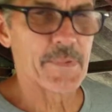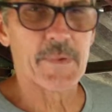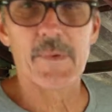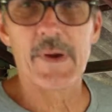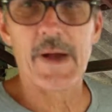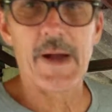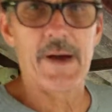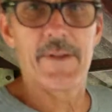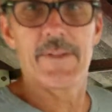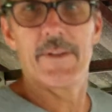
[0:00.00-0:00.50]

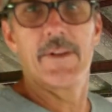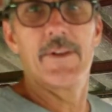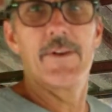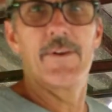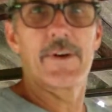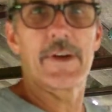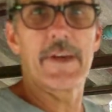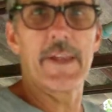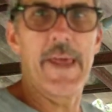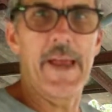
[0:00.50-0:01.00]
around the
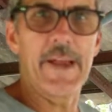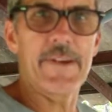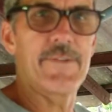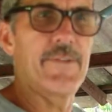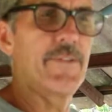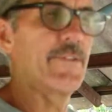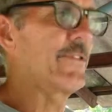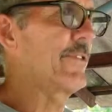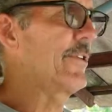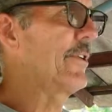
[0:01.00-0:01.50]
little
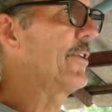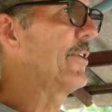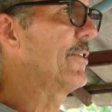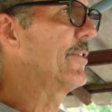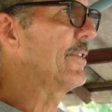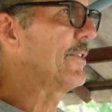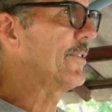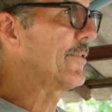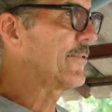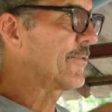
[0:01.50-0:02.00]
connections, you know,
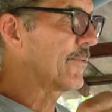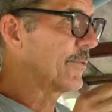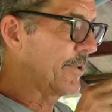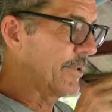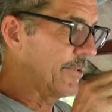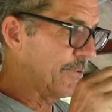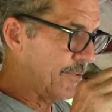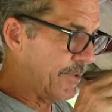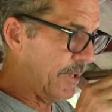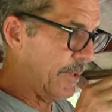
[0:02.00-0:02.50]
and these
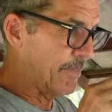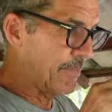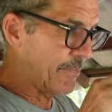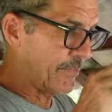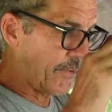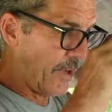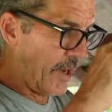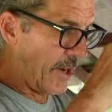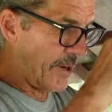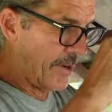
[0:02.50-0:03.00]
really cheap
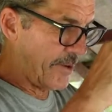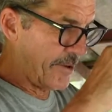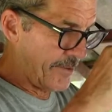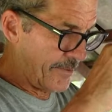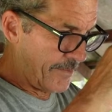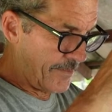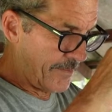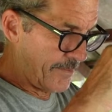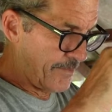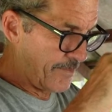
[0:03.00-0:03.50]

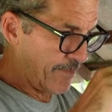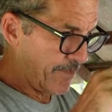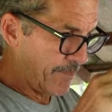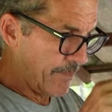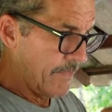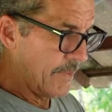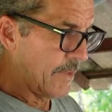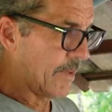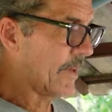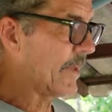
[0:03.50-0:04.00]
soldered
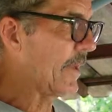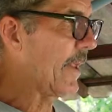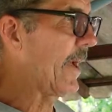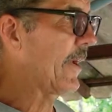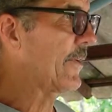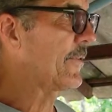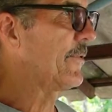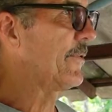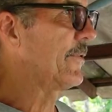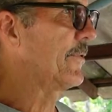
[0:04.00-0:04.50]

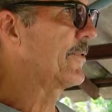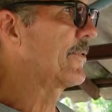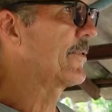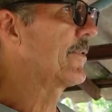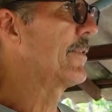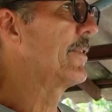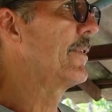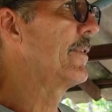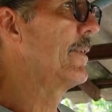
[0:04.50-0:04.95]
connections.